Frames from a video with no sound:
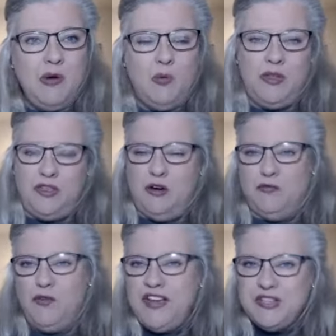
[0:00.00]
with your
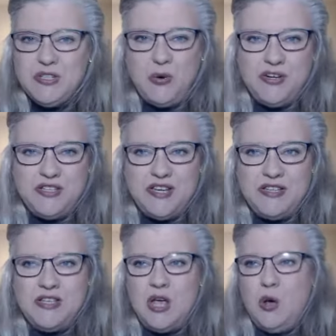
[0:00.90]

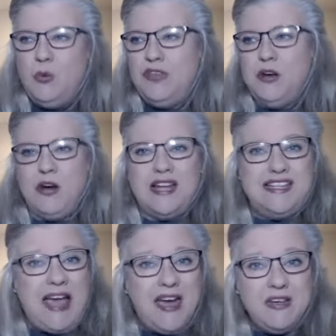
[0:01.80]
resources, with your
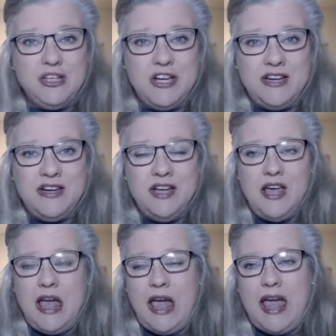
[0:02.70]
attention,
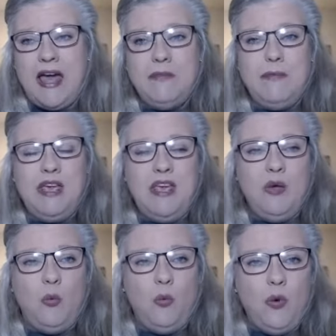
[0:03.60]
and
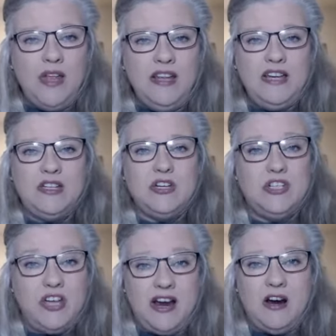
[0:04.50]
being willing to
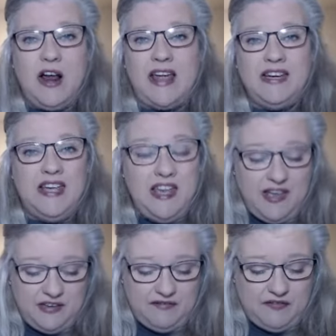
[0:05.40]
share and
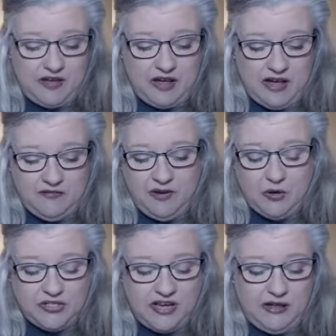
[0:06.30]
give of
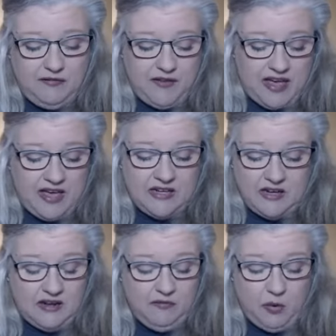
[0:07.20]
yourself and
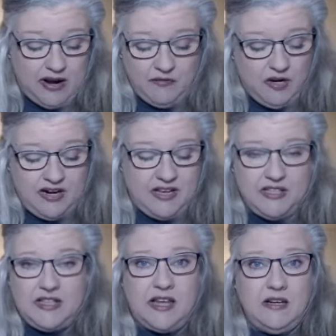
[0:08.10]
of whatever it
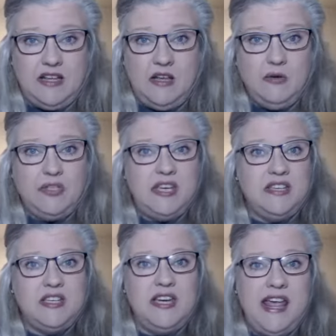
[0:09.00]
is that you see
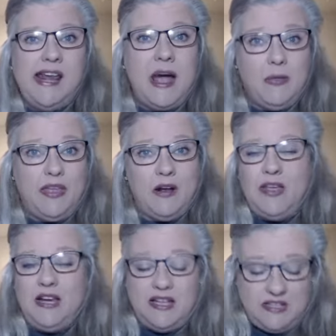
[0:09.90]
as a need out there
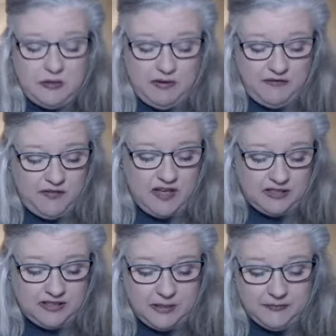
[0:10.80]
that needs to be filled.